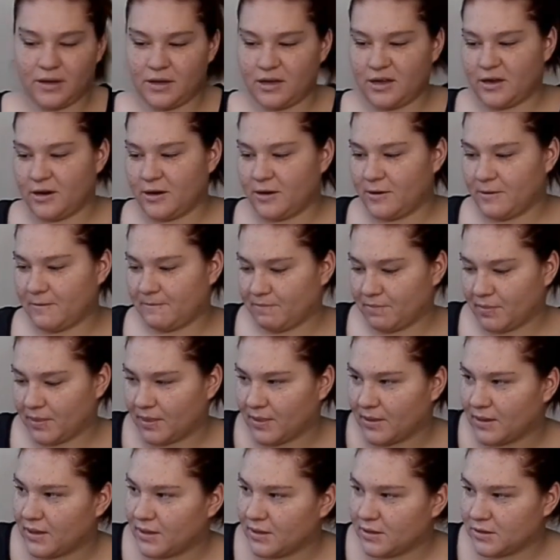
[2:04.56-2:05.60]
here
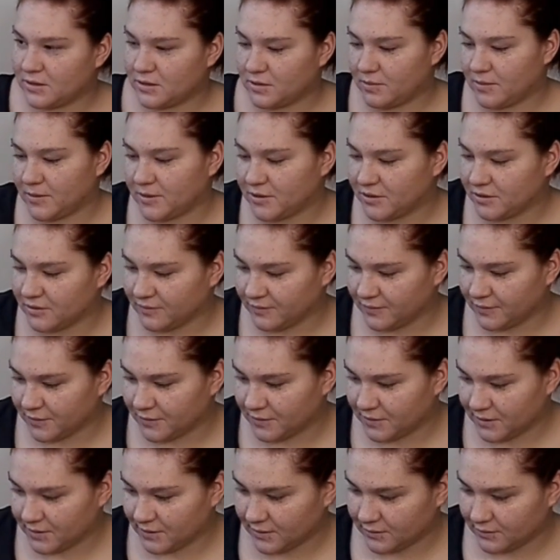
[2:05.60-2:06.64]
is to push your fruit
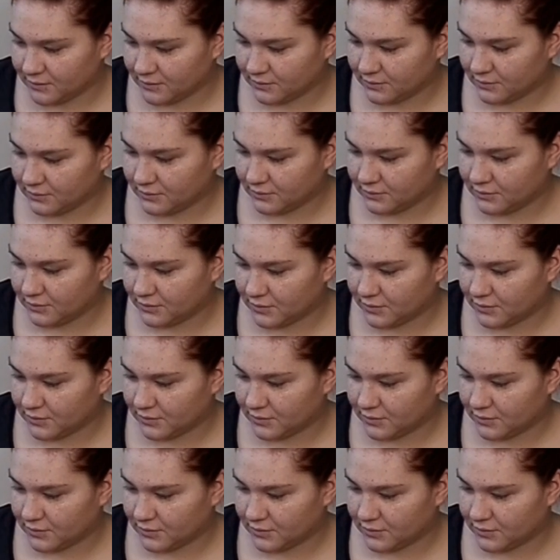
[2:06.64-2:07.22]
down.